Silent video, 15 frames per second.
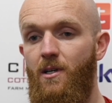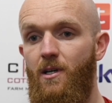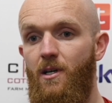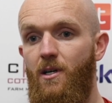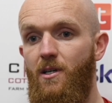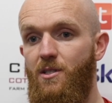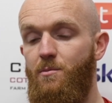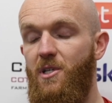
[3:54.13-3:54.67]

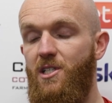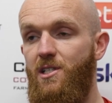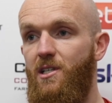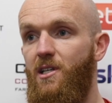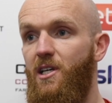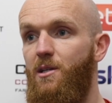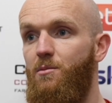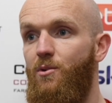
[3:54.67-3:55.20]
Especially
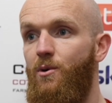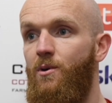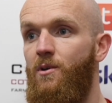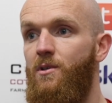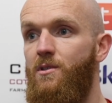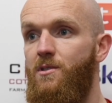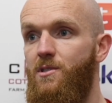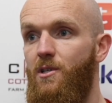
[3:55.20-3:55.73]
in April.
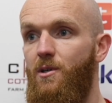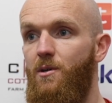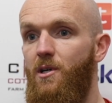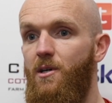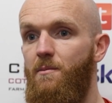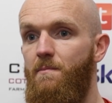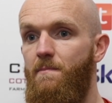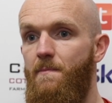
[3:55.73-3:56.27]

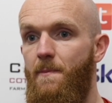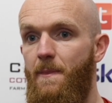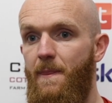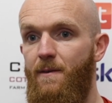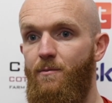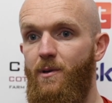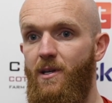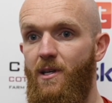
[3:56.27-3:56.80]
So
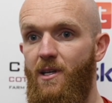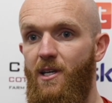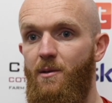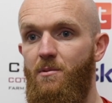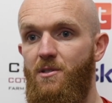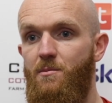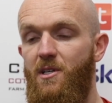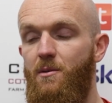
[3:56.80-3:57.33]
if we can
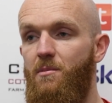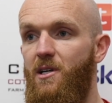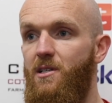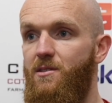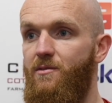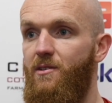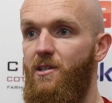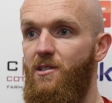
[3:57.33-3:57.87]
keep as many
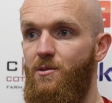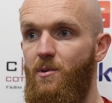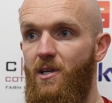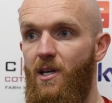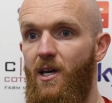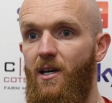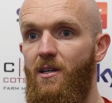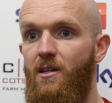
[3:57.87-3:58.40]
players fit as we
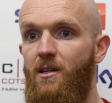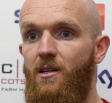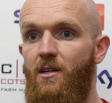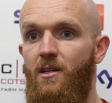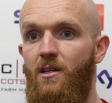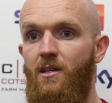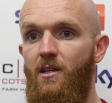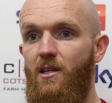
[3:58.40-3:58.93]
can
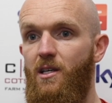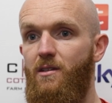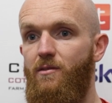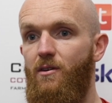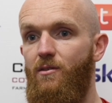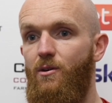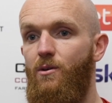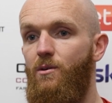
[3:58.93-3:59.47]
and give
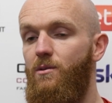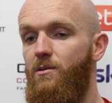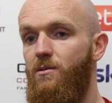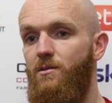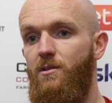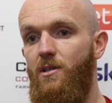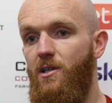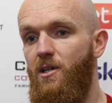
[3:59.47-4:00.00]
our all,
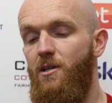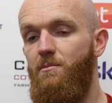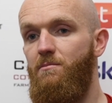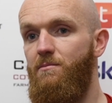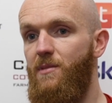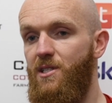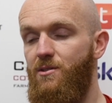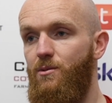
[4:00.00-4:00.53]

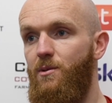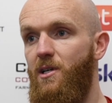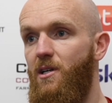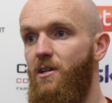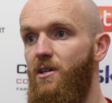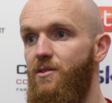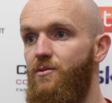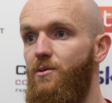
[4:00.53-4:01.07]
that's all we can
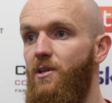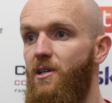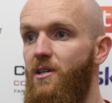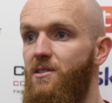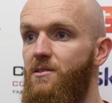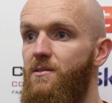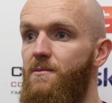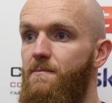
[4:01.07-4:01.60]
ask for, I guess.